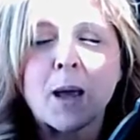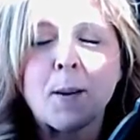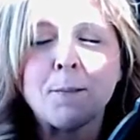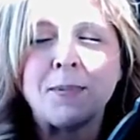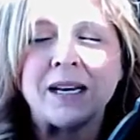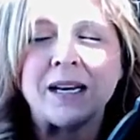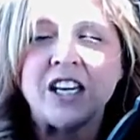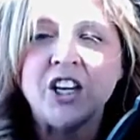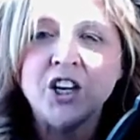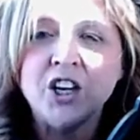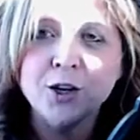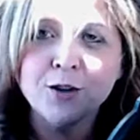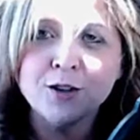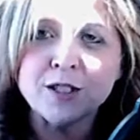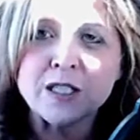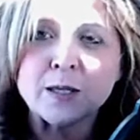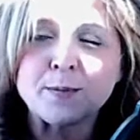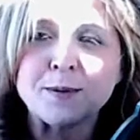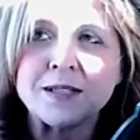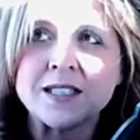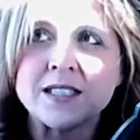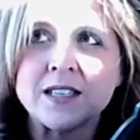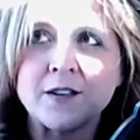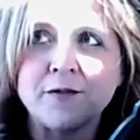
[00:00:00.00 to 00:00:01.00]
But you
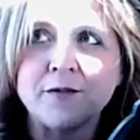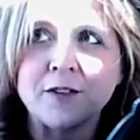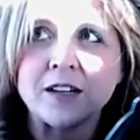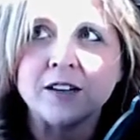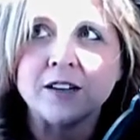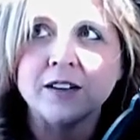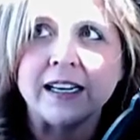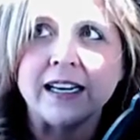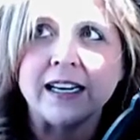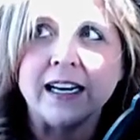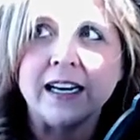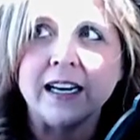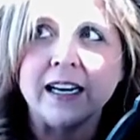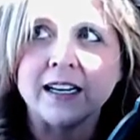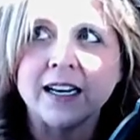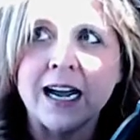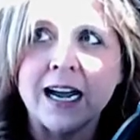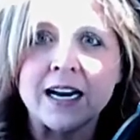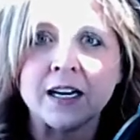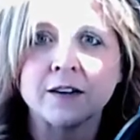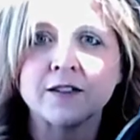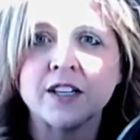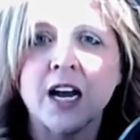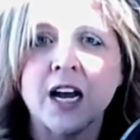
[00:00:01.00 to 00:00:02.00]
specifically
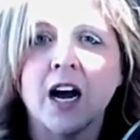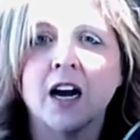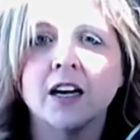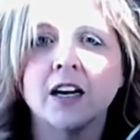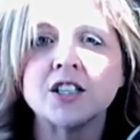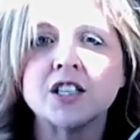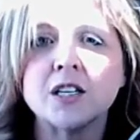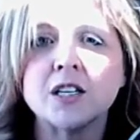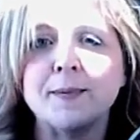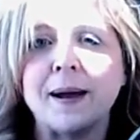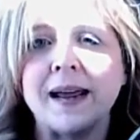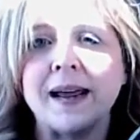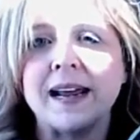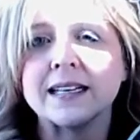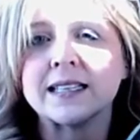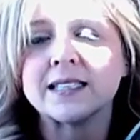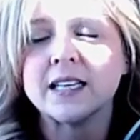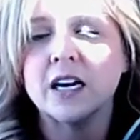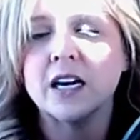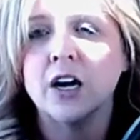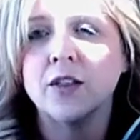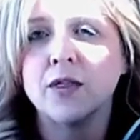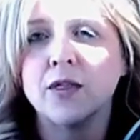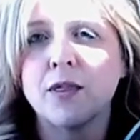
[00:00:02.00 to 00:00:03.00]
kind of touched base
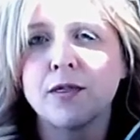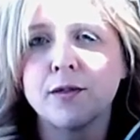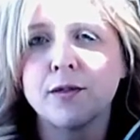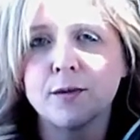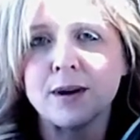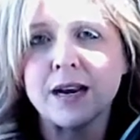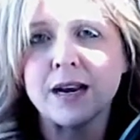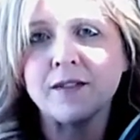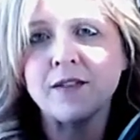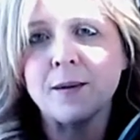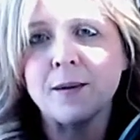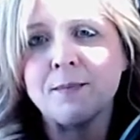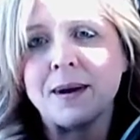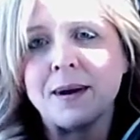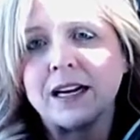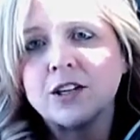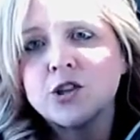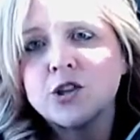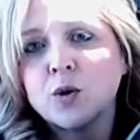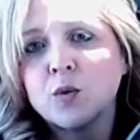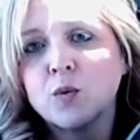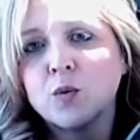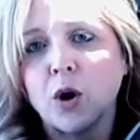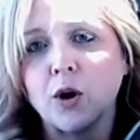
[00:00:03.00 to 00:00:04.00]
on three of the
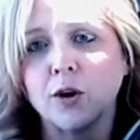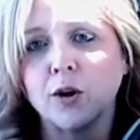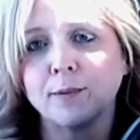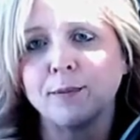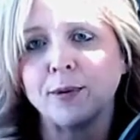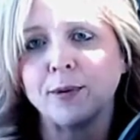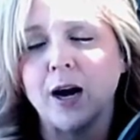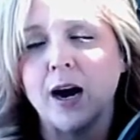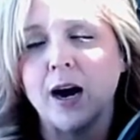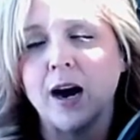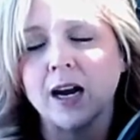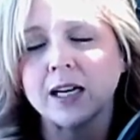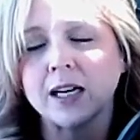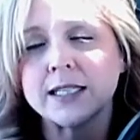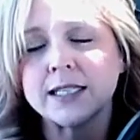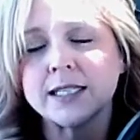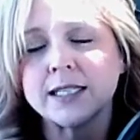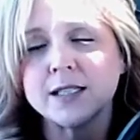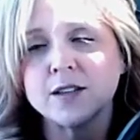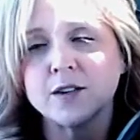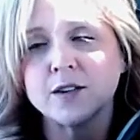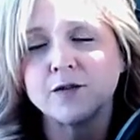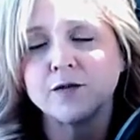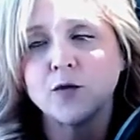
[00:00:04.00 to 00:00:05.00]
major roadblocks
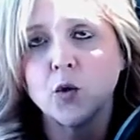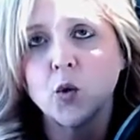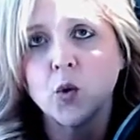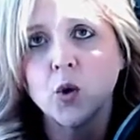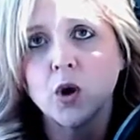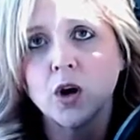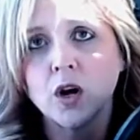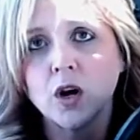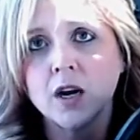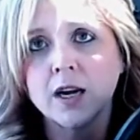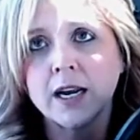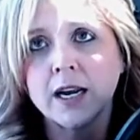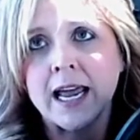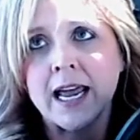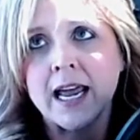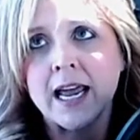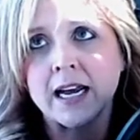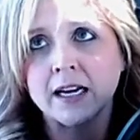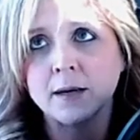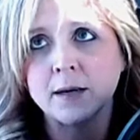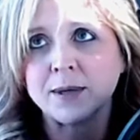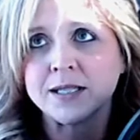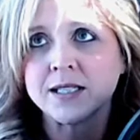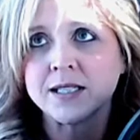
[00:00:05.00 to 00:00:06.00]
for
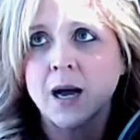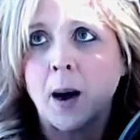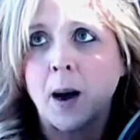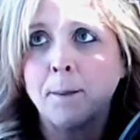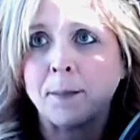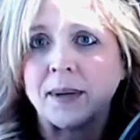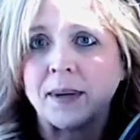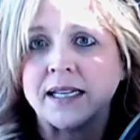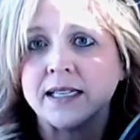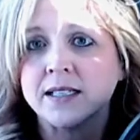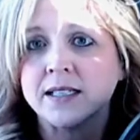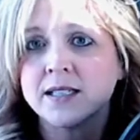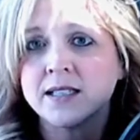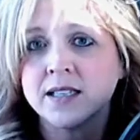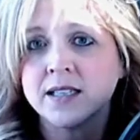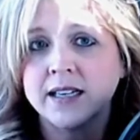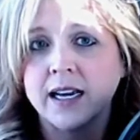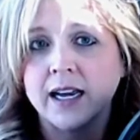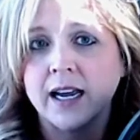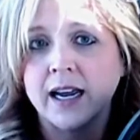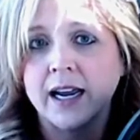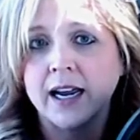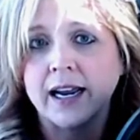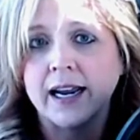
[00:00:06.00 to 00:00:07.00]
cannabis companies
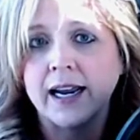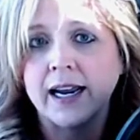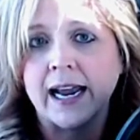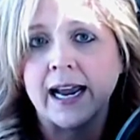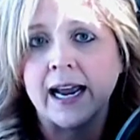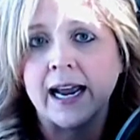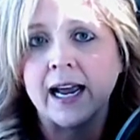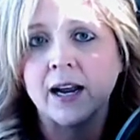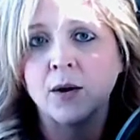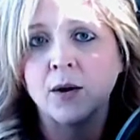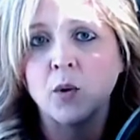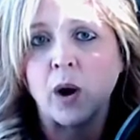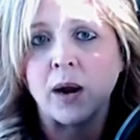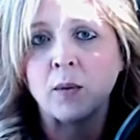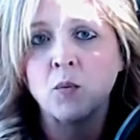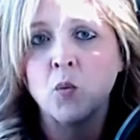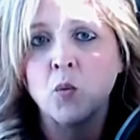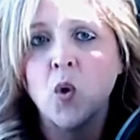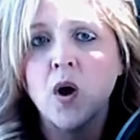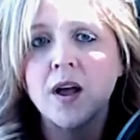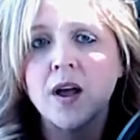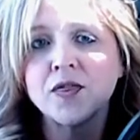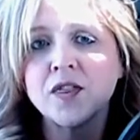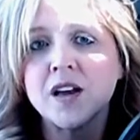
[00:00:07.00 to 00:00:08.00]
today and
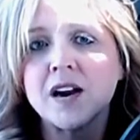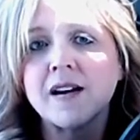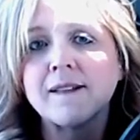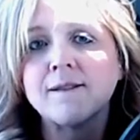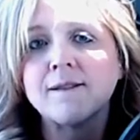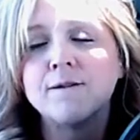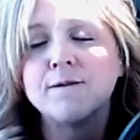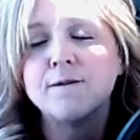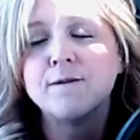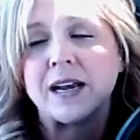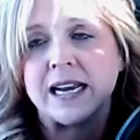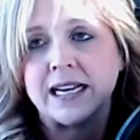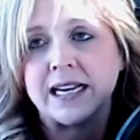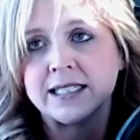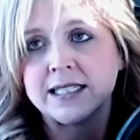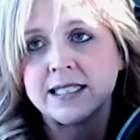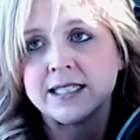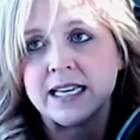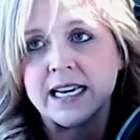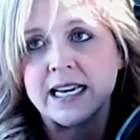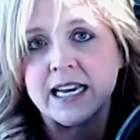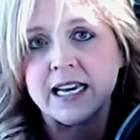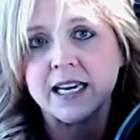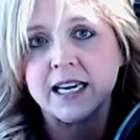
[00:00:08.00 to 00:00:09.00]
what they're
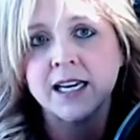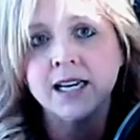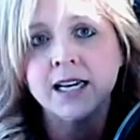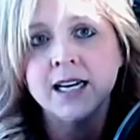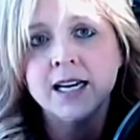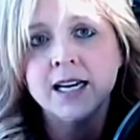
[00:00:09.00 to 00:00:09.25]
facing,